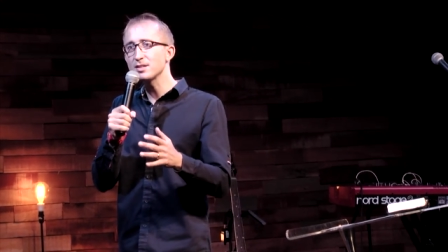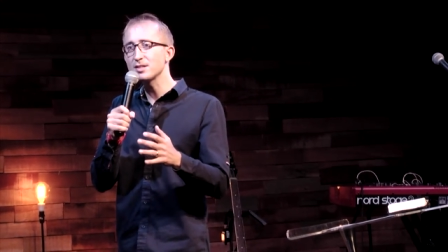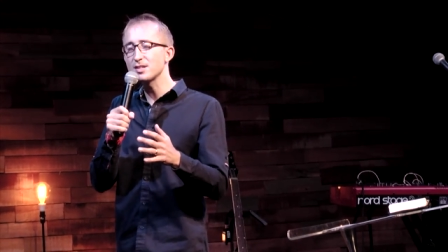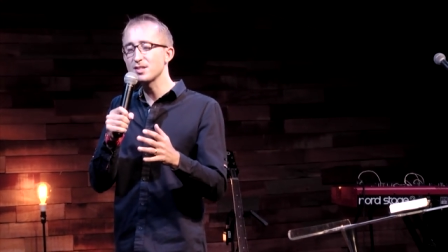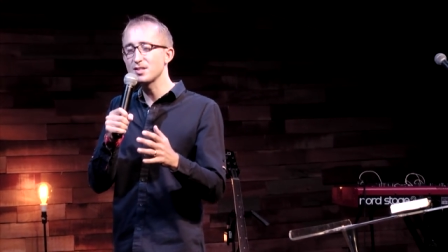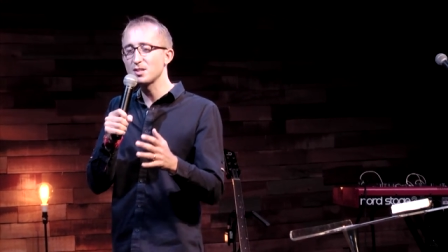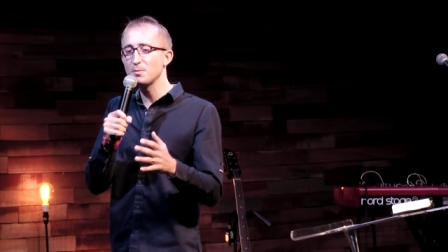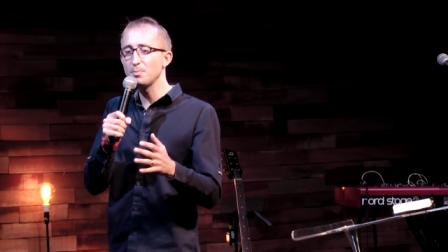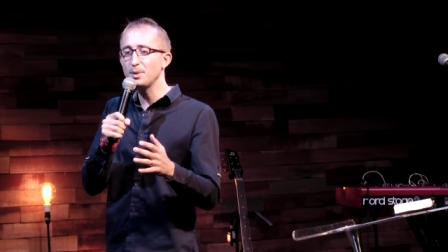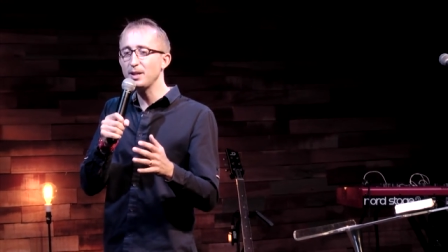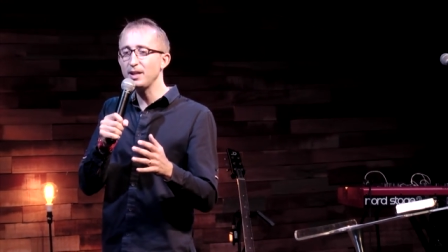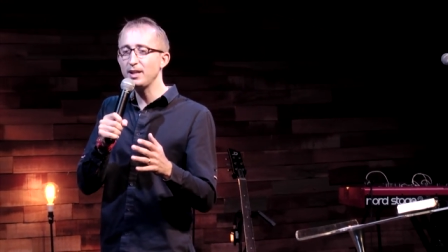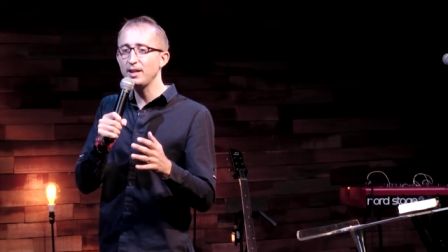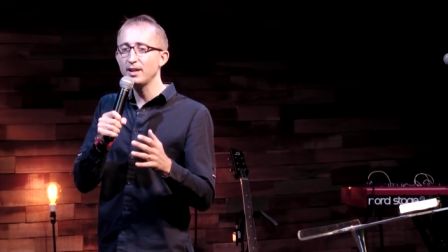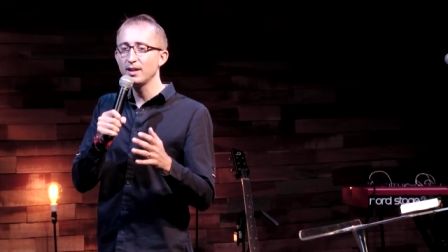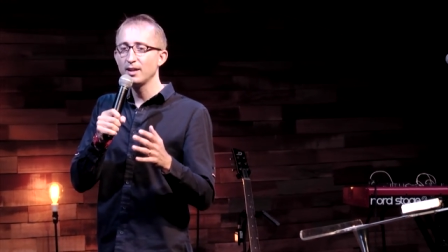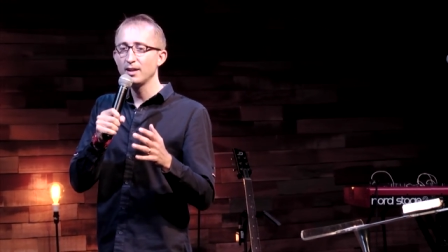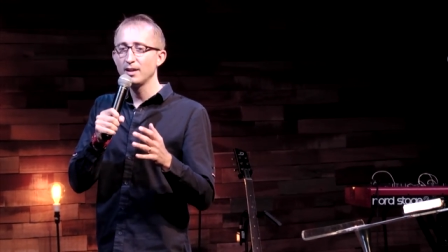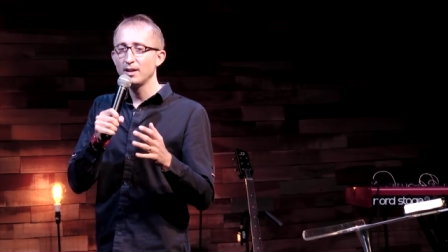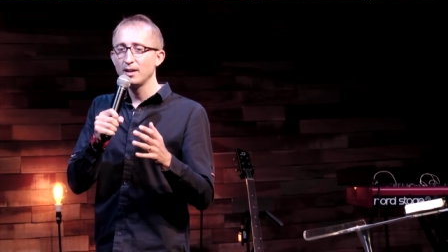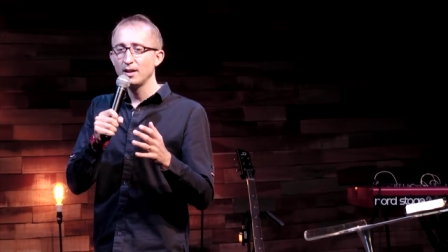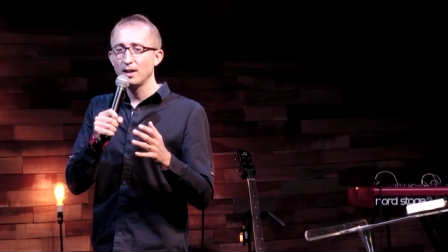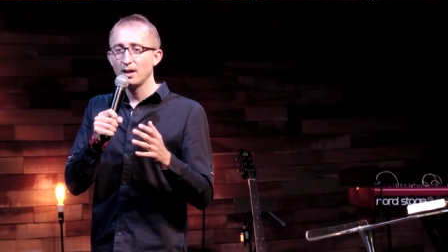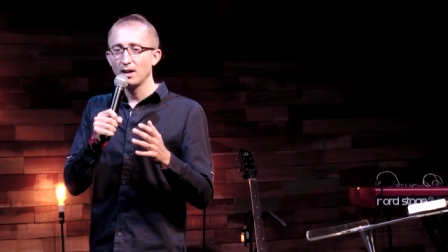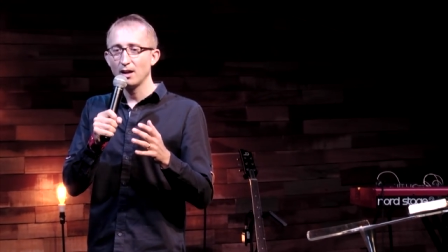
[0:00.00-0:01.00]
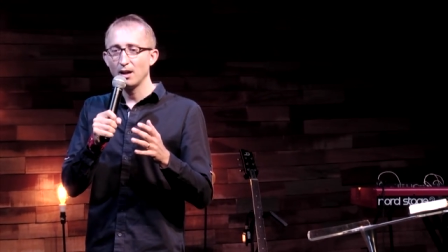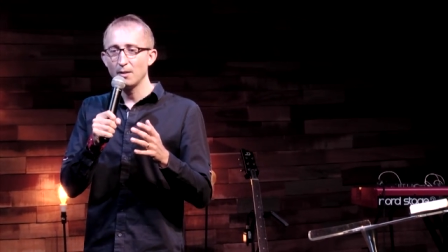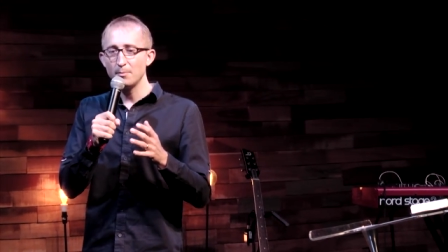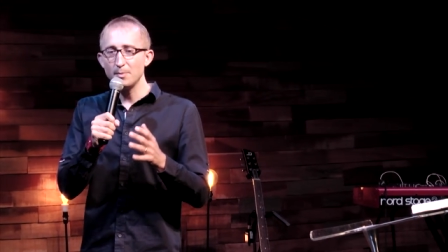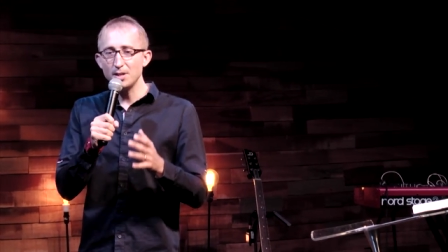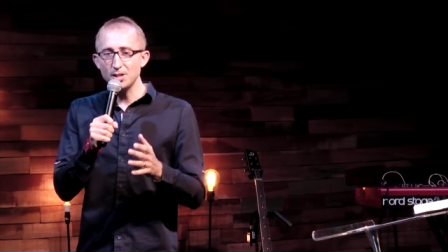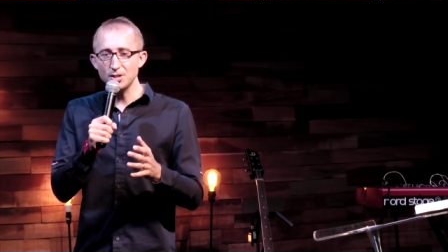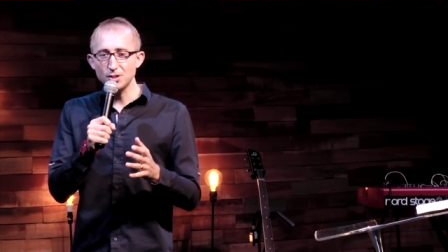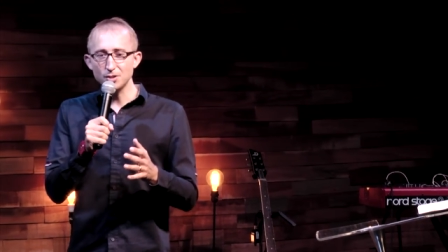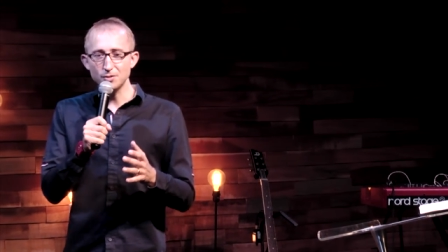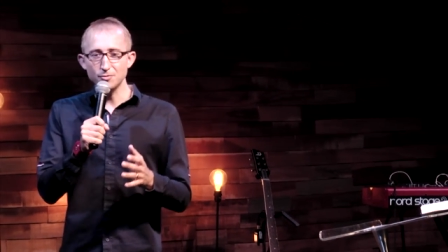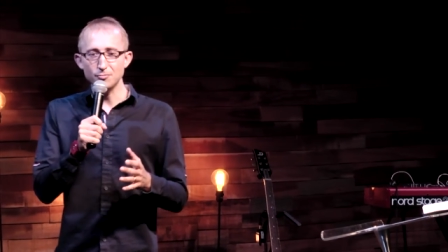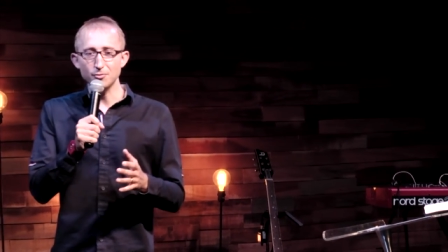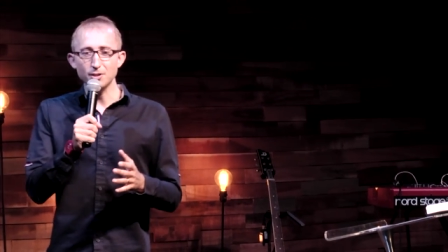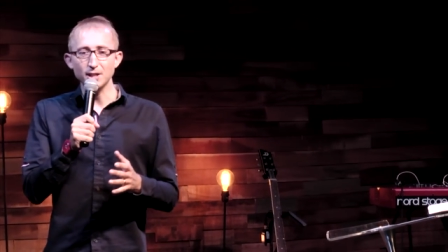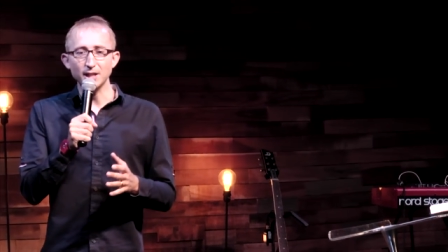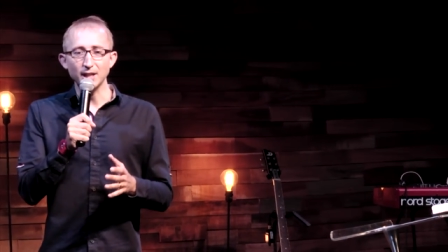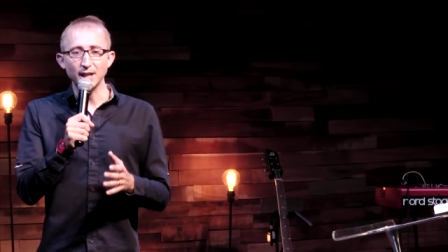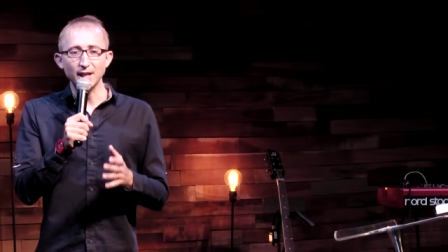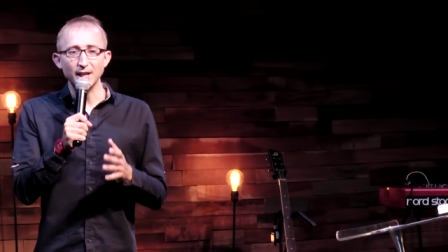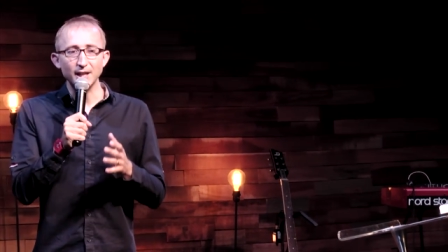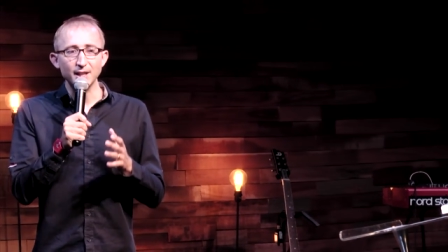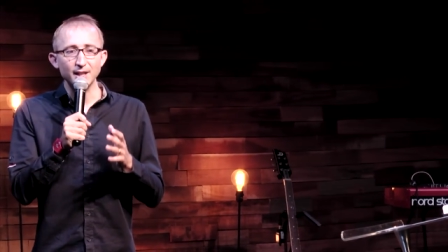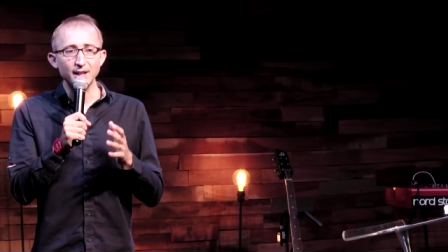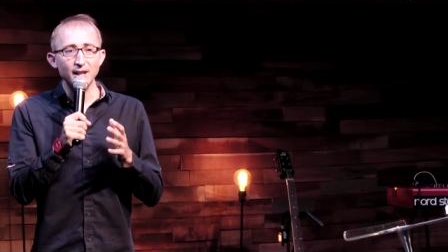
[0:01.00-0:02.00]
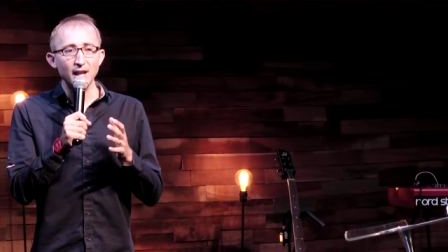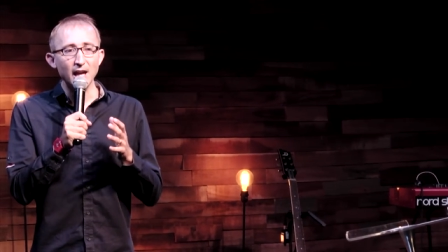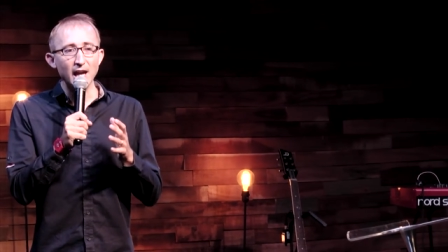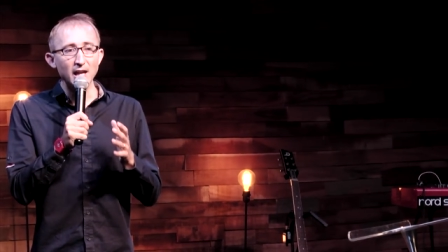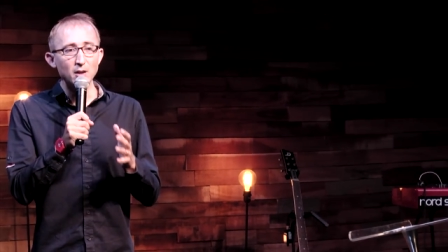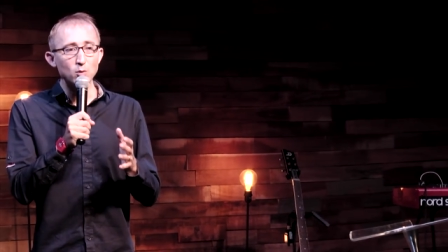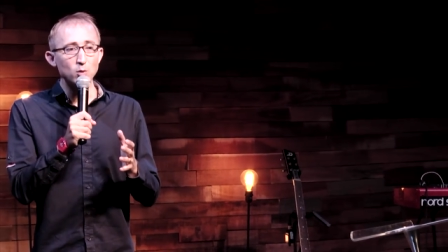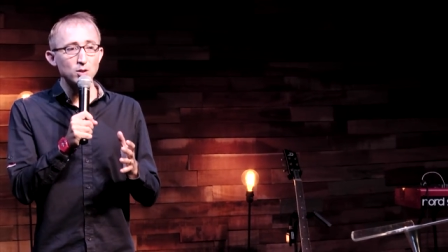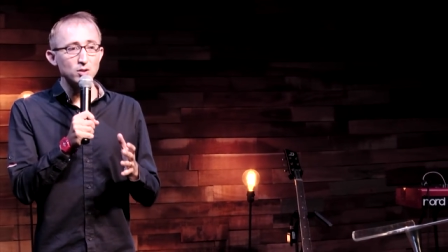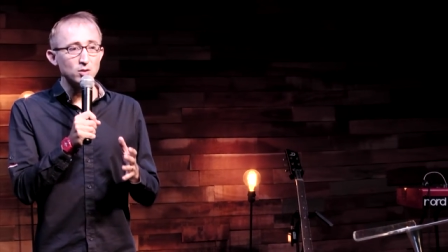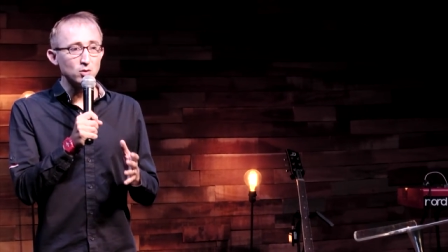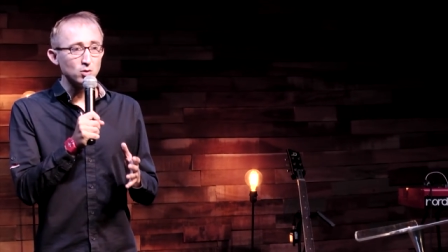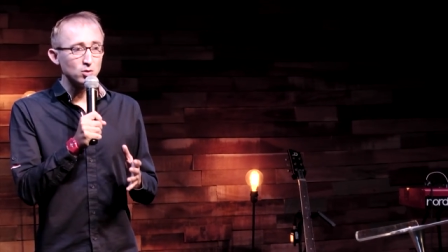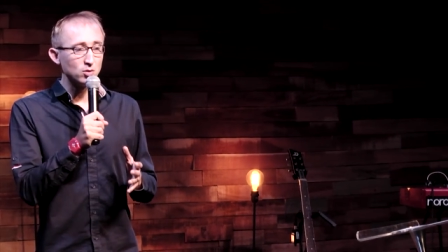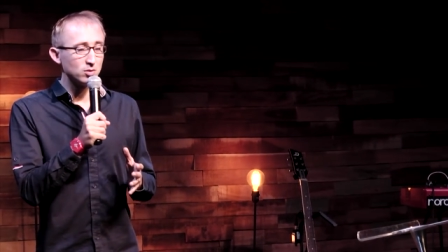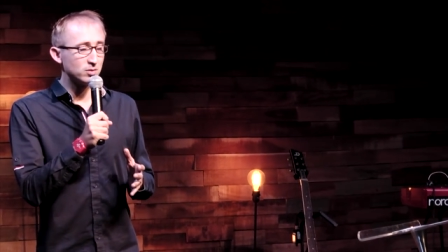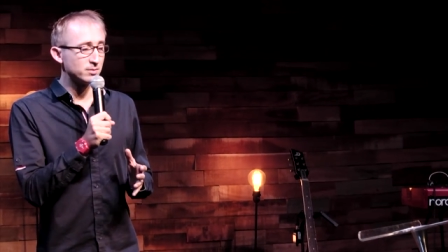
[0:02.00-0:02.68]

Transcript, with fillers: to be a missionary in Ecuador.